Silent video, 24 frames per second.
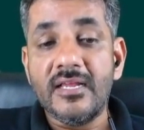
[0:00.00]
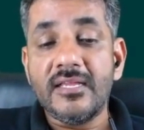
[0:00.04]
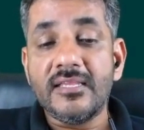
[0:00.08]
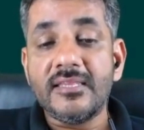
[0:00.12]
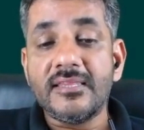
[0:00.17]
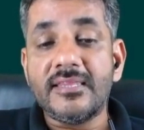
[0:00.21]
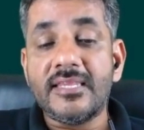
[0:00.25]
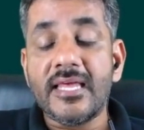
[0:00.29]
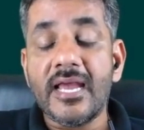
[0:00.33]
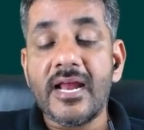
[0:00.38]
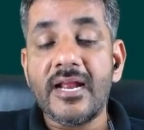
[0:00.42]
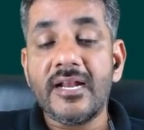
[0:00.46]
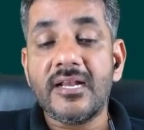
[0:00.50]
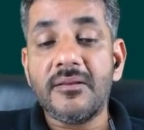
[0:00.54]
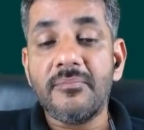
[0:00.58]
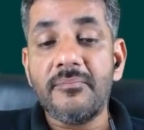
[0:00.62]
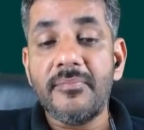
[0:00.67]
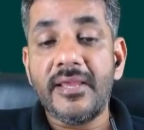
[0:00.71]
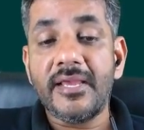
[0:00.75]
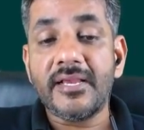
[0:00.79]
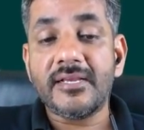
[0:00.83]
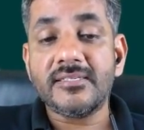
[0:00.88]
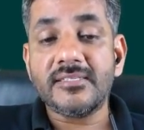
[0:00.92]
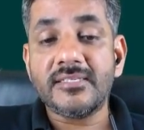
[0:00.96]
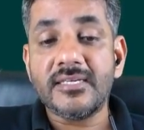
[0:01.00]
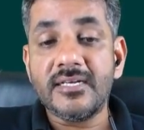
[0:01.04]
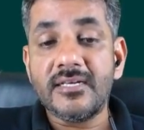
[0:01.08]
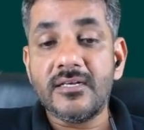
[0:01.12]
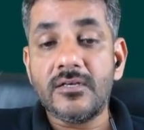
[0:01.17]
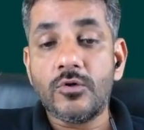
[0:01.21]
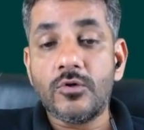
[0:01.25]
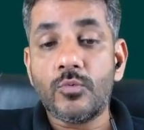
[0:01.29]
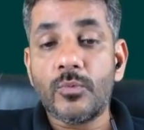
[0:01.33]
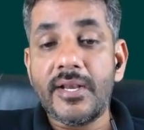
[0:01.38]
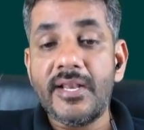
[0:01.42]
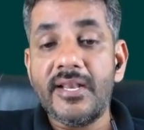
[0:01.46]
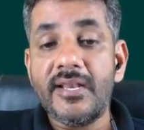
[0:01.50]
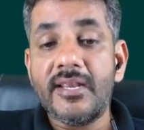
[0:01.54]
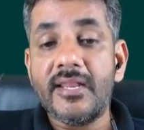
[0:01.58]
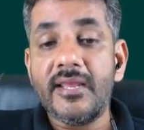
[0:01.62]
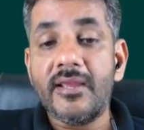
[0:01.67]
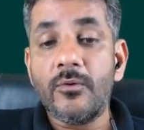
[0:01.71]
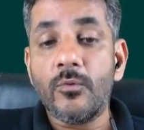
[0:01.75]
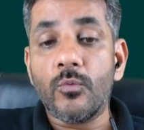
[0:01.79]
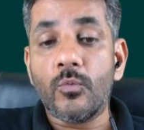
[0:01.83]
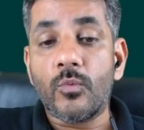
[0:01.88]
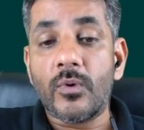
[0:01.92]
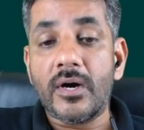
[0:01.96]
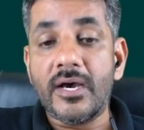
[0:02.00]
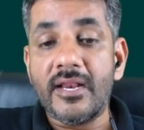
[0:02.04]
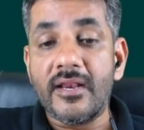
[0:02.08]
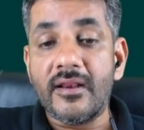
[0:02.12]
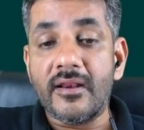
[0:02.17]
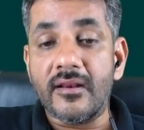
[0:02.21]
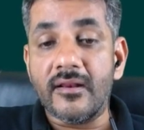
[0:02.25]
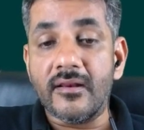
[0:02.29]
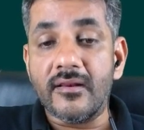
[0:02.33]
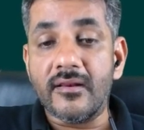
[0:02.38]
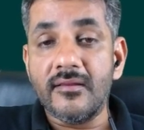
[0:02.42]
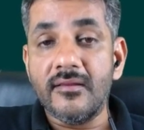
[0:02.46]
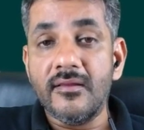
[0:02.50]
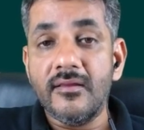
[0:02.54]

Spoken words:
That makes it 21.